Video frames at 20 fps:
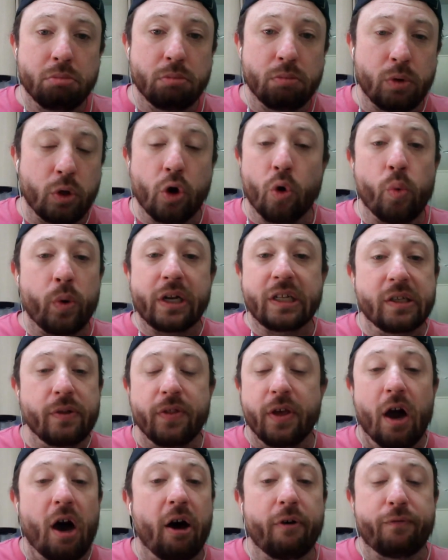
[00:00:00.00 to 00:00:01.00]
you know, when he's in
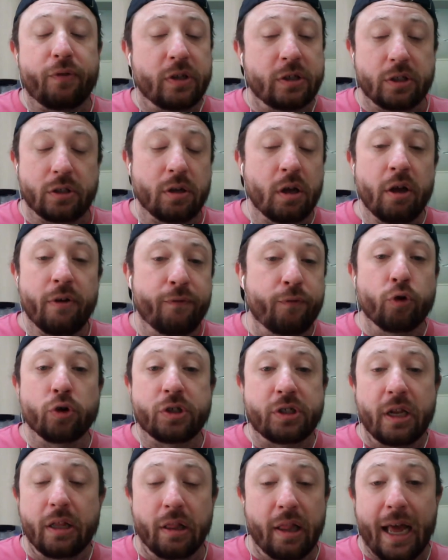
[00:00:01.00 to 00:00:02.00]
the office,
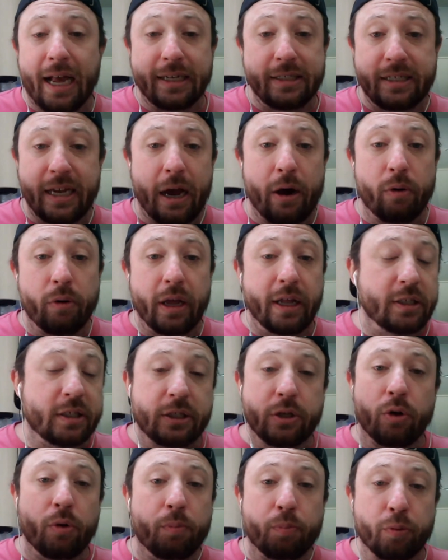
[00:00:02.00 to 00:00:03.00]
first in, last out, and
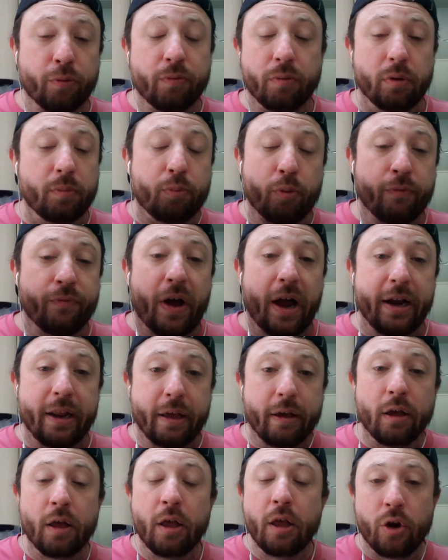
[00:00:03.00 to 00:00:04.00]
still
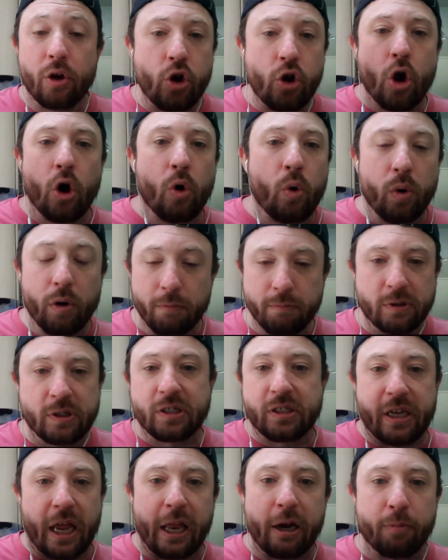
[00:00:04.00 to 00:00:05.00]
providing no
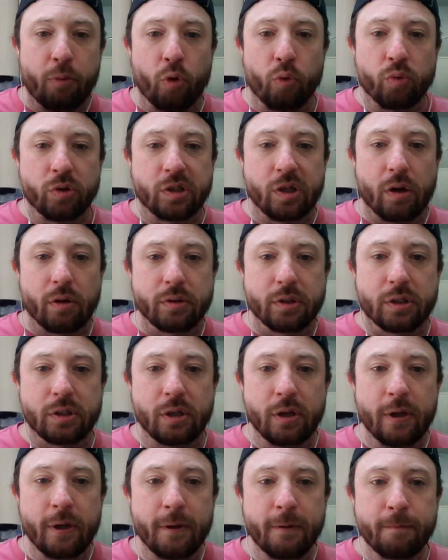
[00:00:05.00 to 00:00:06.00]
sustainable results.
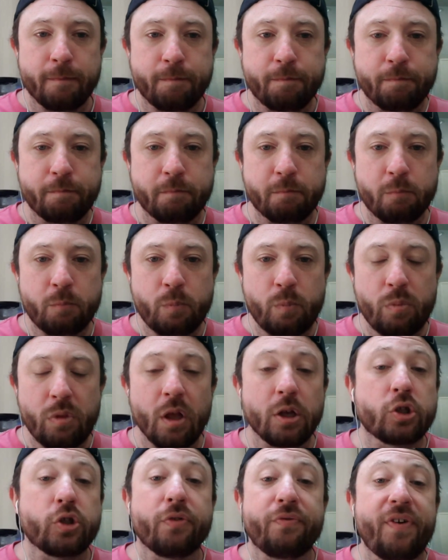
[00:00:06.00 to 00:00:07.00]

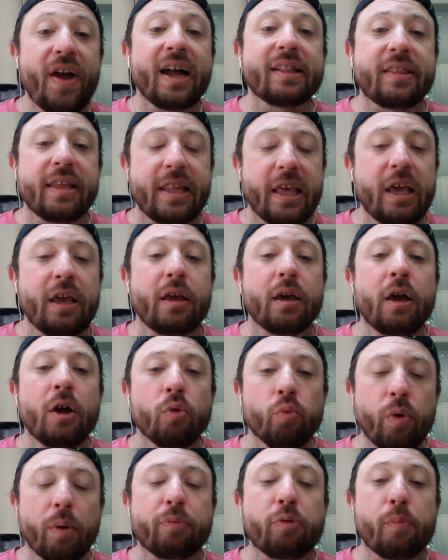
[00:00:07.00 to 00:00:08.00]
So the fact that he
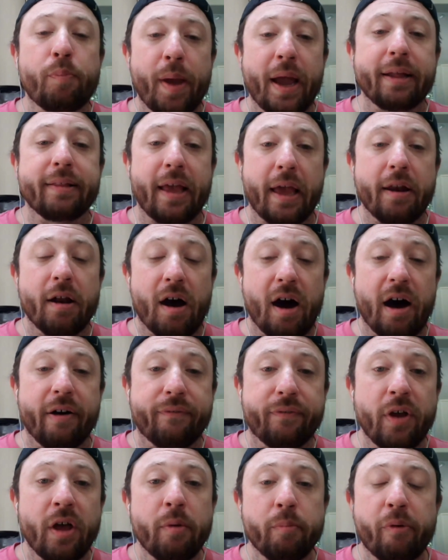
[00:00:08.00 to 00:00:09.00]
ripped the Band-Aid
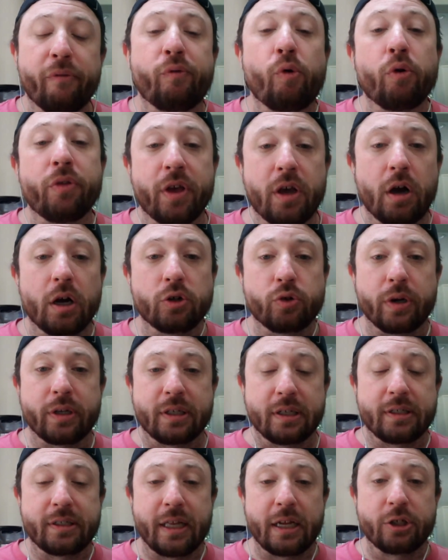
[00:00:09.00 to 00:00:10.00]
off before the contract
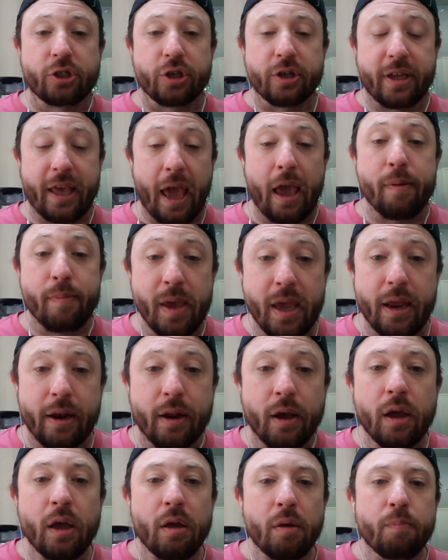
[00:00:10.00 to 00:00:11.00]
extension came
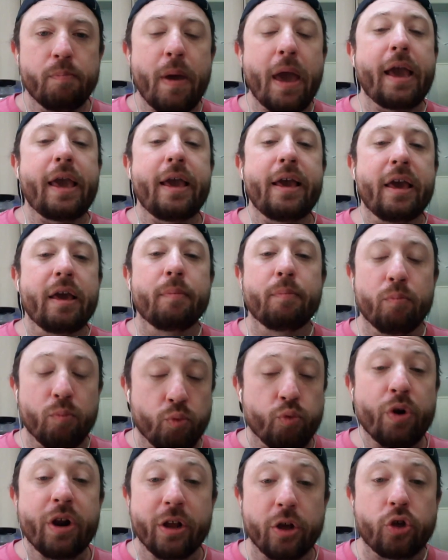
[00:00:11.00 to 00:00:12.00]
in, making him
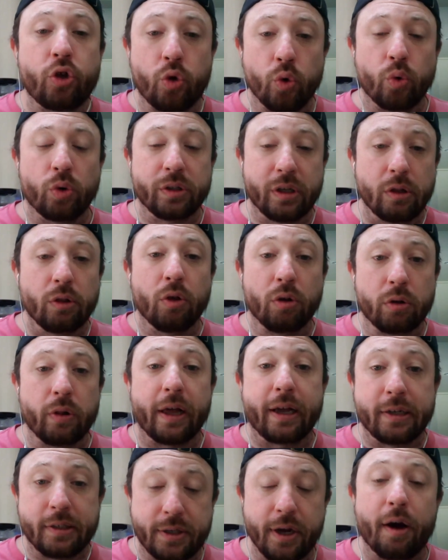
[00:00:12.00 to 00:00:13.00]
ridiculed and look
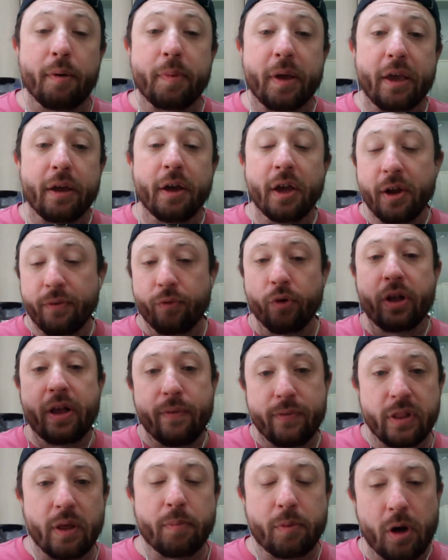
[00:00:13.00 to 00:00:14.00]
like a dummy for
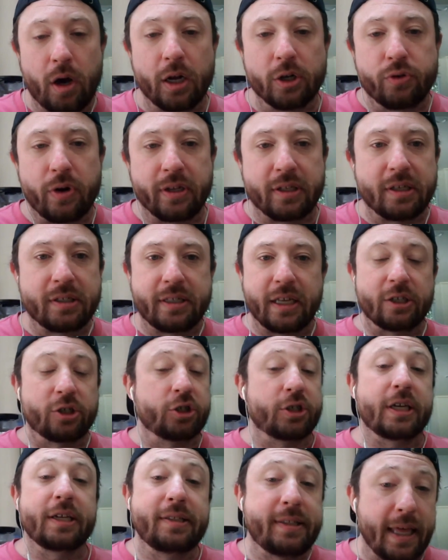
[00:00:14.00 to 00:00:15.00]
giving them contract extensions,
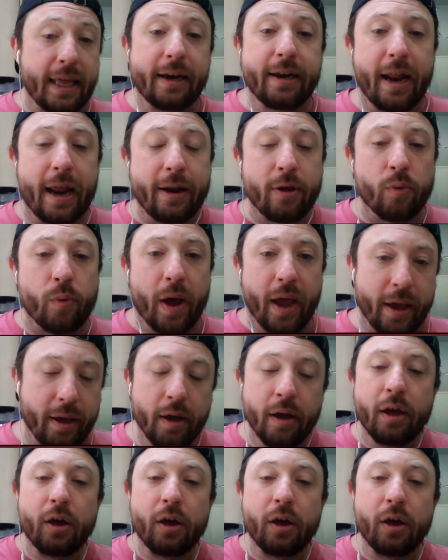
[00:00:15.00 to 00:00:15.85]
he did it anyway,